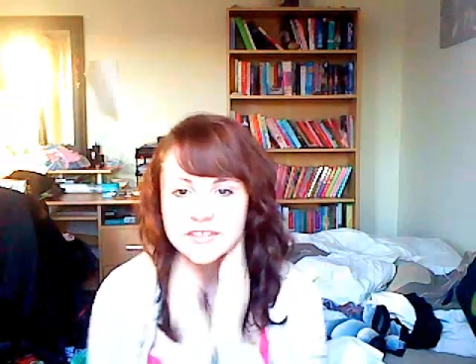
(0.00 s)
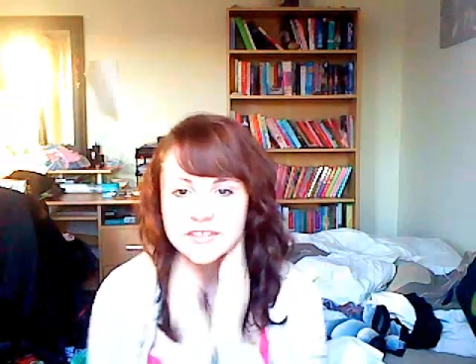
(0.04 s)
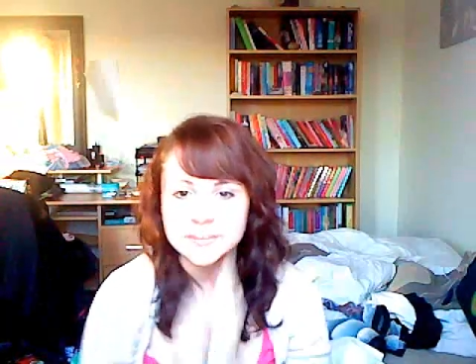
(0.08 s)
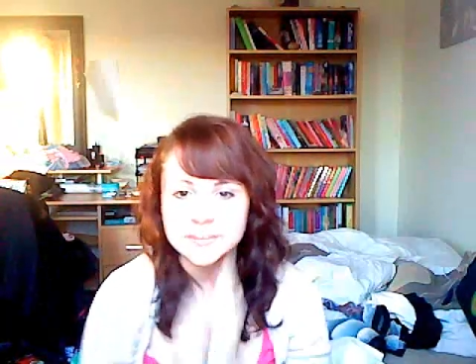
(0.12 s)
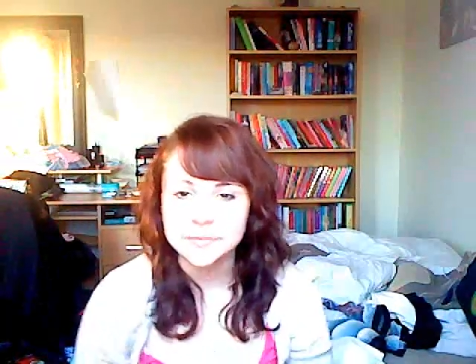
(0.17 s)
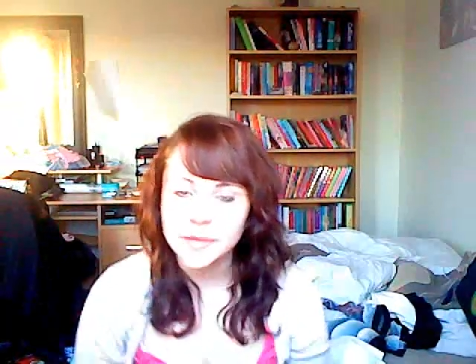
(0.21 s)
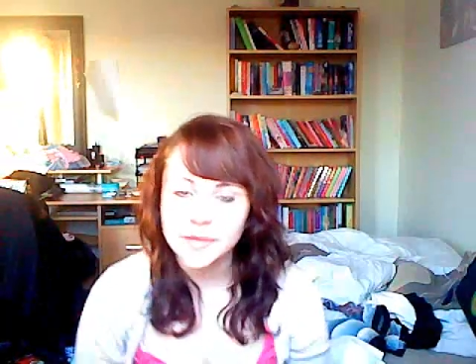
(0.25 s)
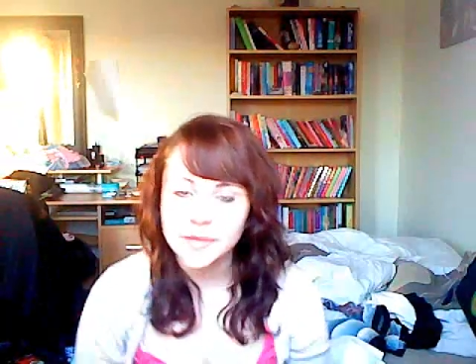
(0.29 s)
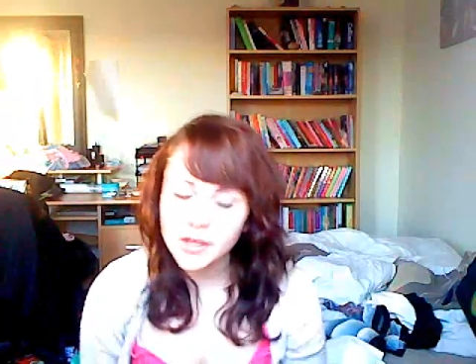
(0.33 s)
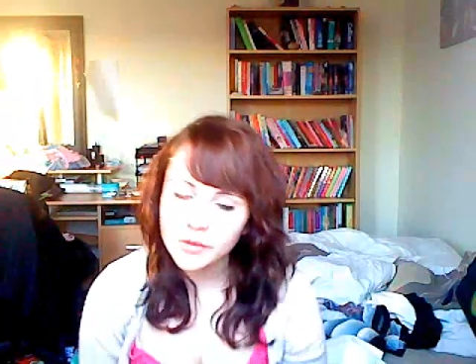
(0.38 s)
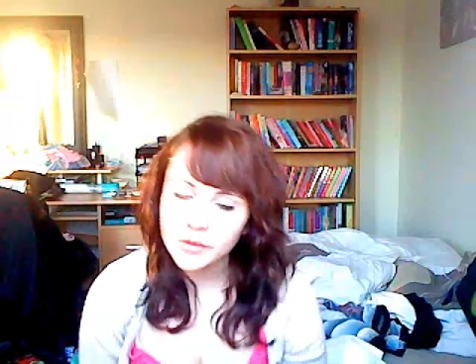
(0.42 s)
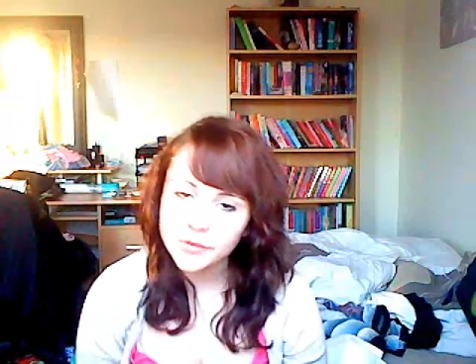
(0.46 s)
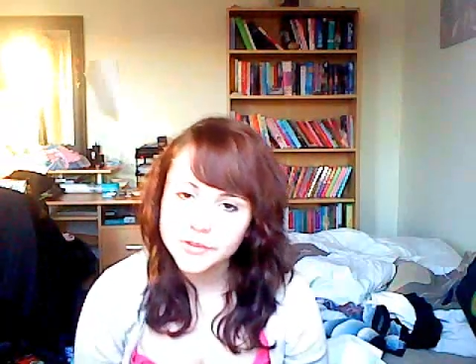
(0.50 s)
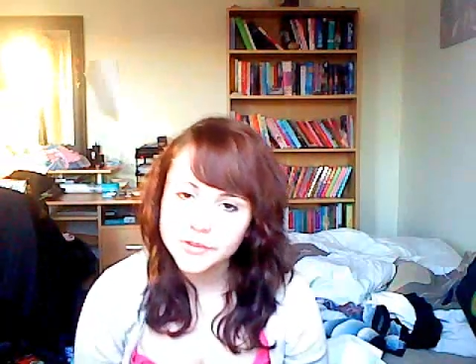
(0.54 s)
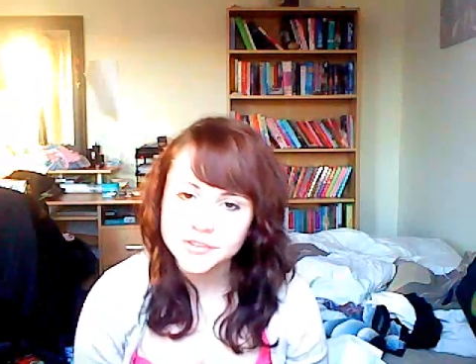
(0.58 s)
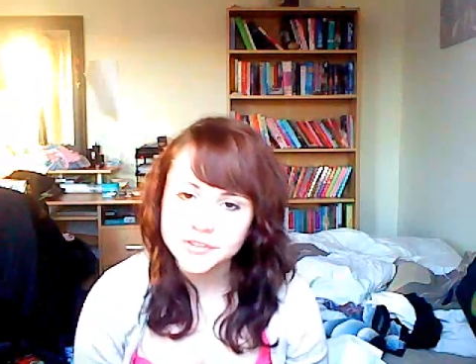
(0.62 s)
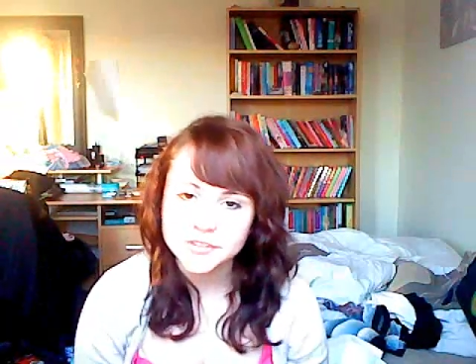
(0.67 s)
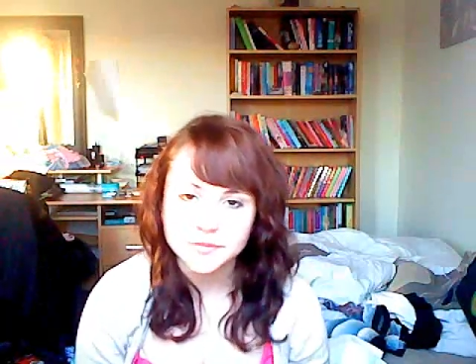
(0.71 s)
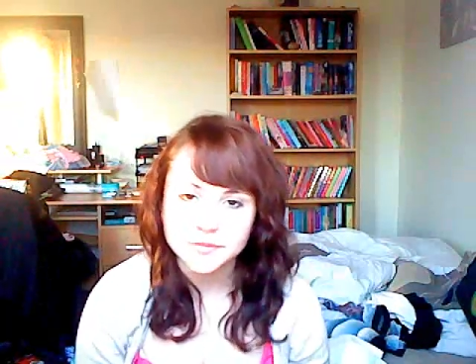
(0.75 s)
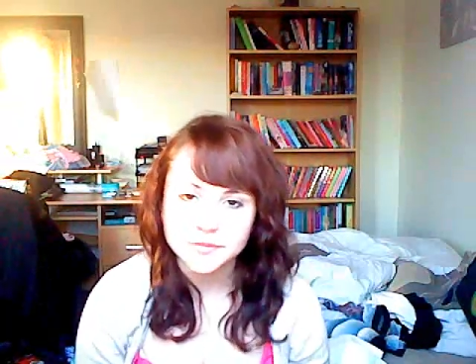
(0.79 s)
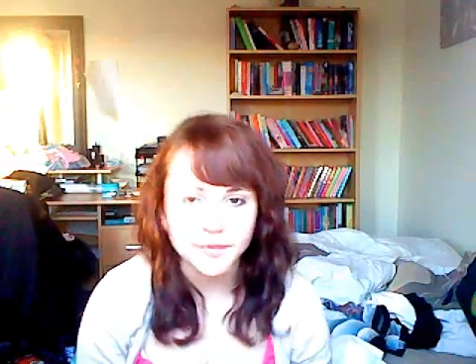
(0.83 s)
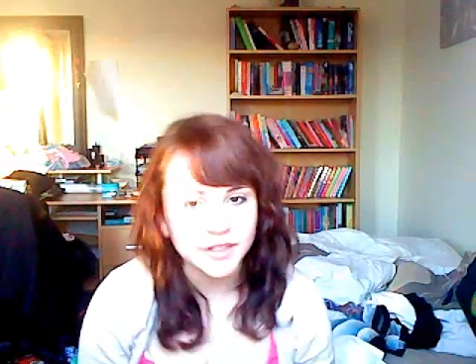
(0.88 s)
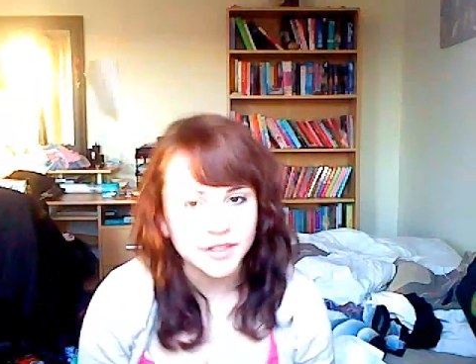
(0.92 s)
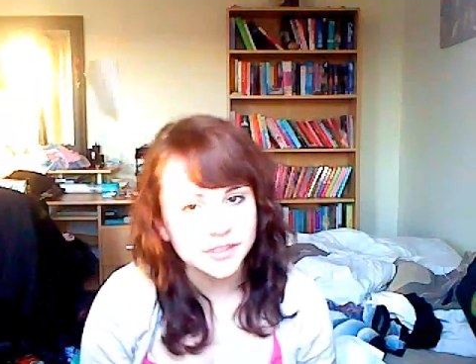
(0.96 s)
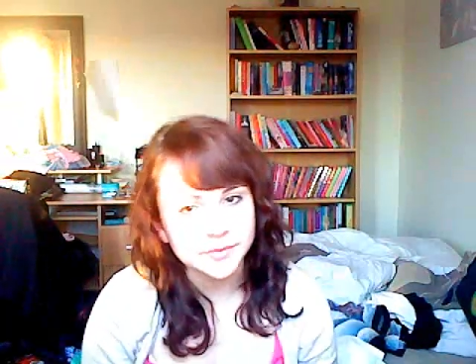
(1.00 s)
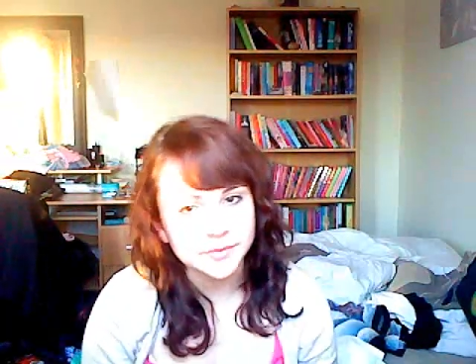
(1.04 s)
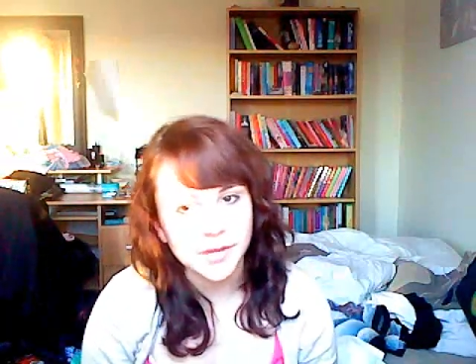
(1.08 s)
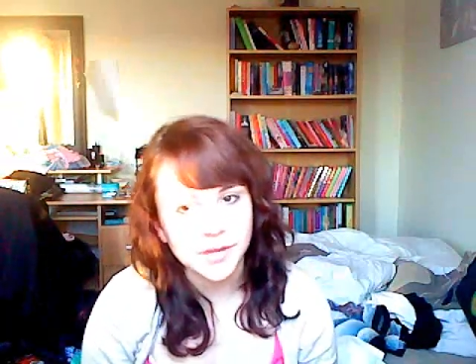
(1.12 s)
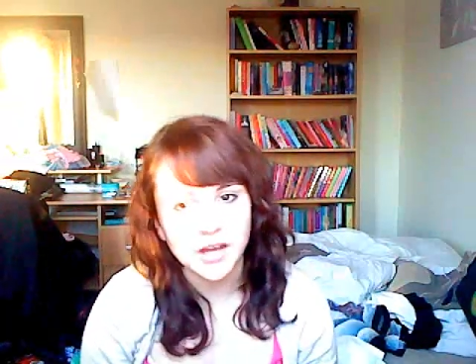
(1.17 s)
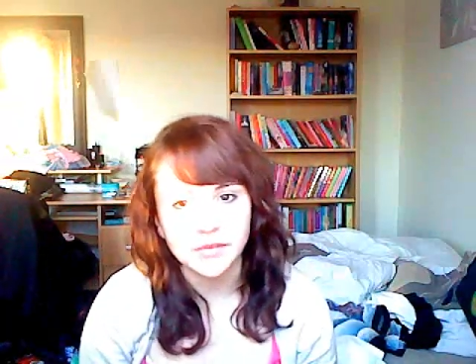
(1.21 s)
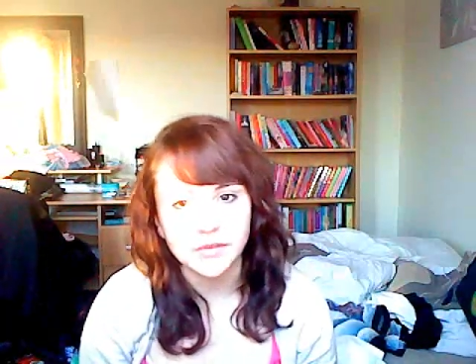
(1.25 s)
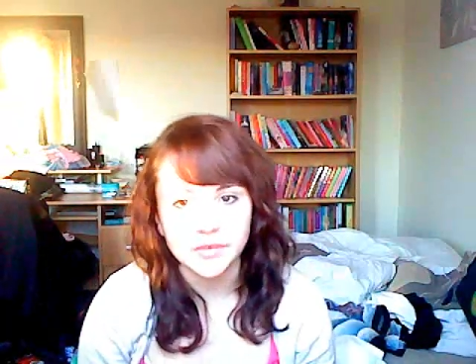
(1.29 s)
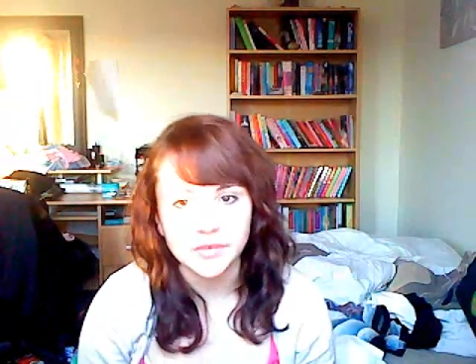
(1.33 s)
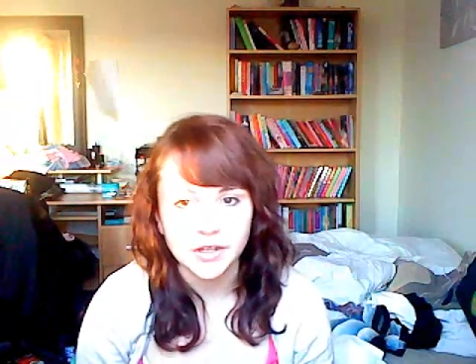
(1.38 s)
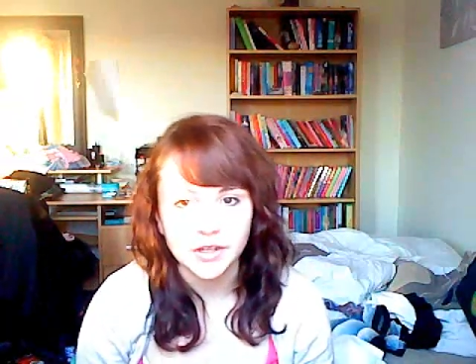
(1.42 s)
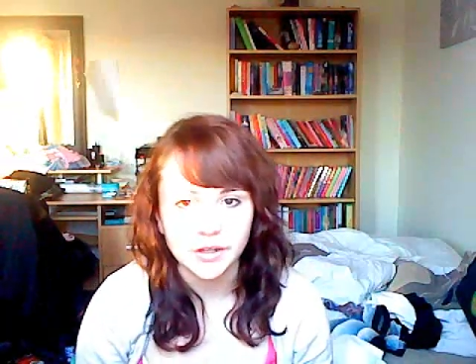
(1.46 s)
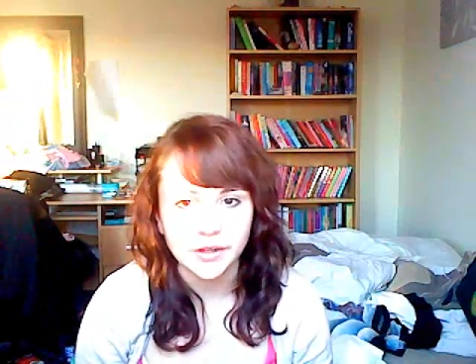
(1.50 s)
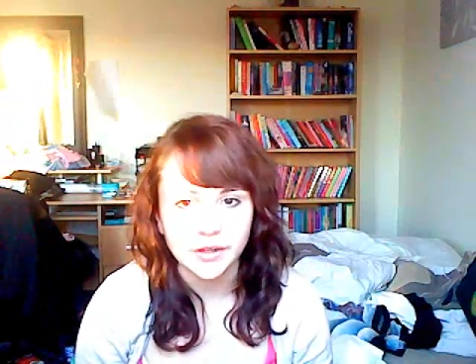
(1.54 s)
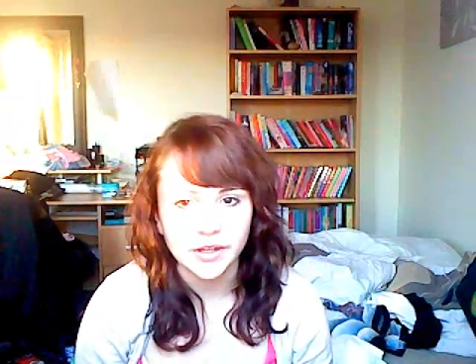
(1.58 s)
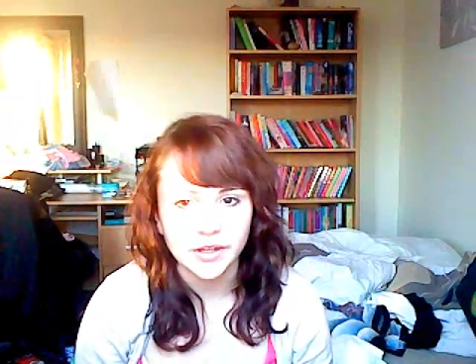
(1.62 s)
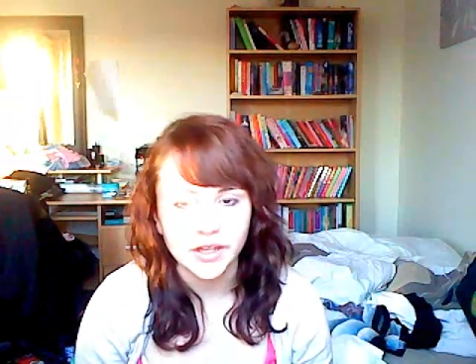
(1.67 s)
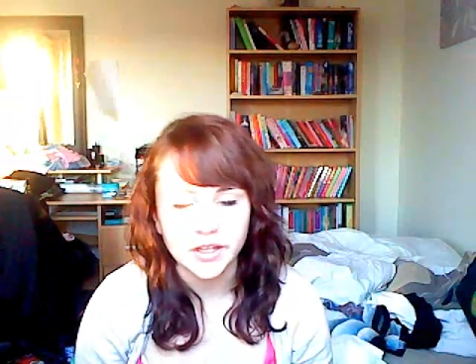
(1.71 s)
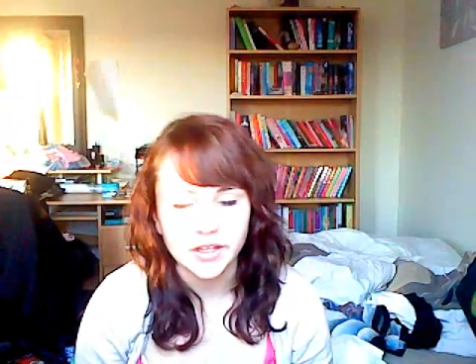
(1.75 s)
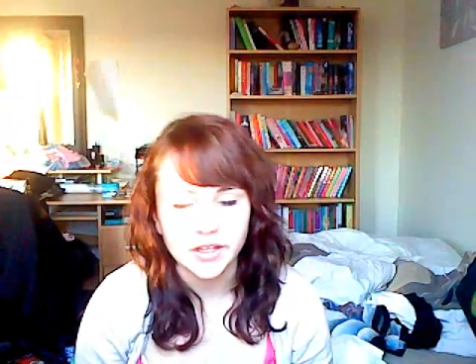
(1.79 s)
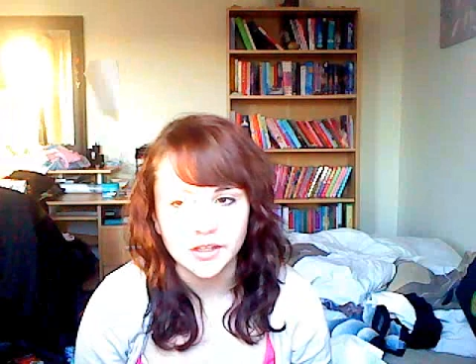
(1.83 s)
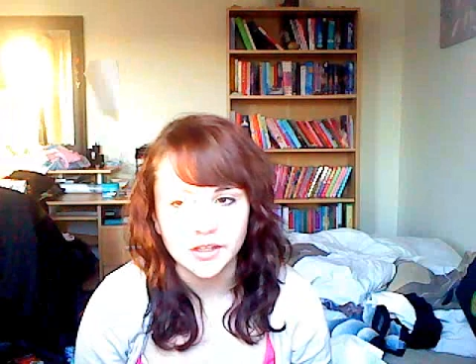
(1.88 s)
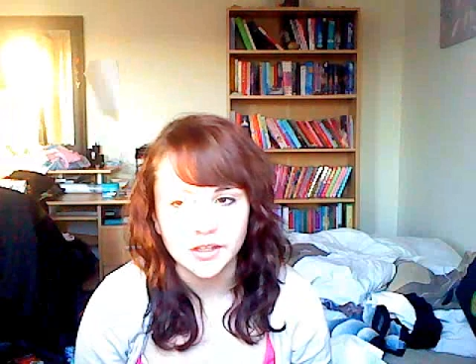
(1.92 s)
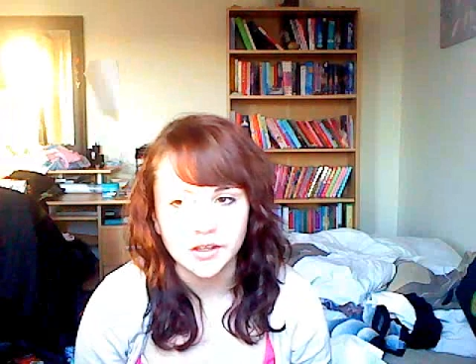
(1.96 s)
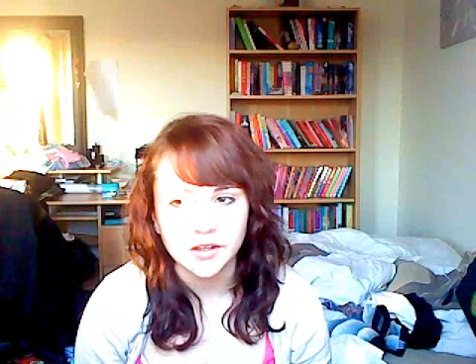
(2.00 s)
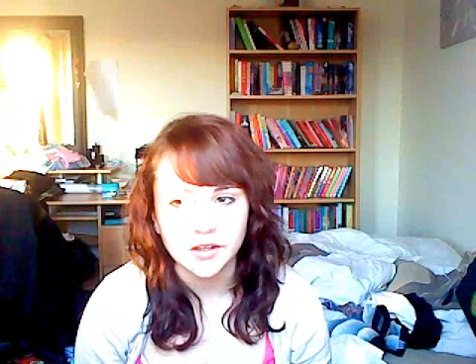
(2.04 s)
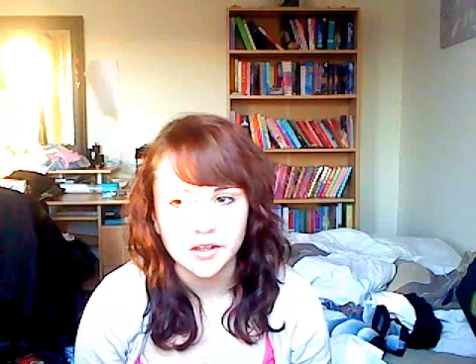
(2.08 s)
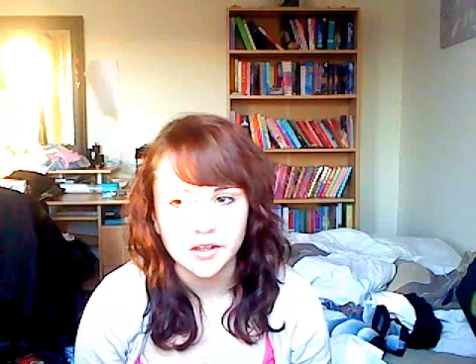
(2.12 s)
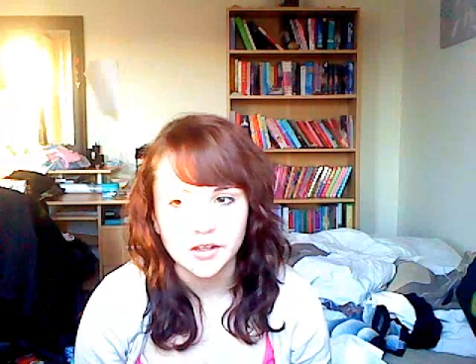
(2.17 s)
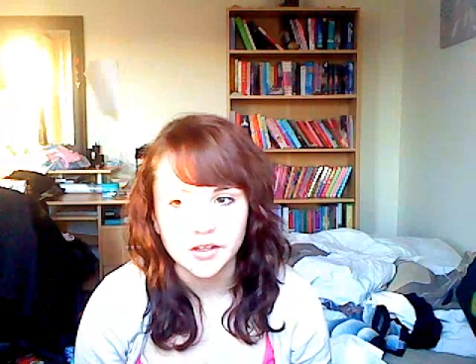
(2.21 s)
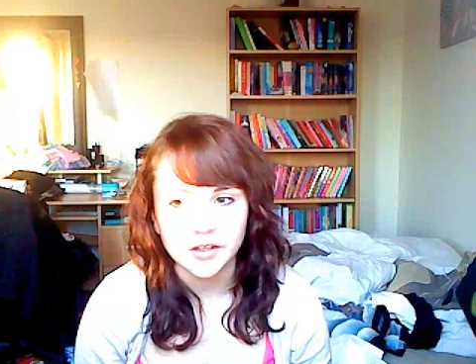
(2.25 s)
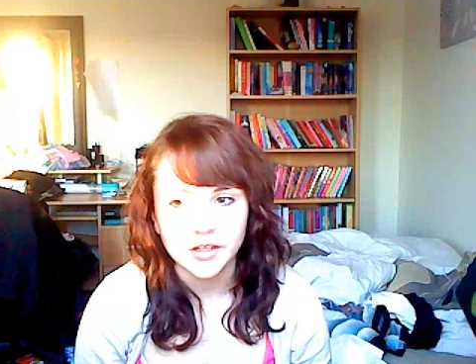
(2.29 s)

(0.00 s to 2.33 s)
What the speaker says: The smell, it doesn't really smell of anything.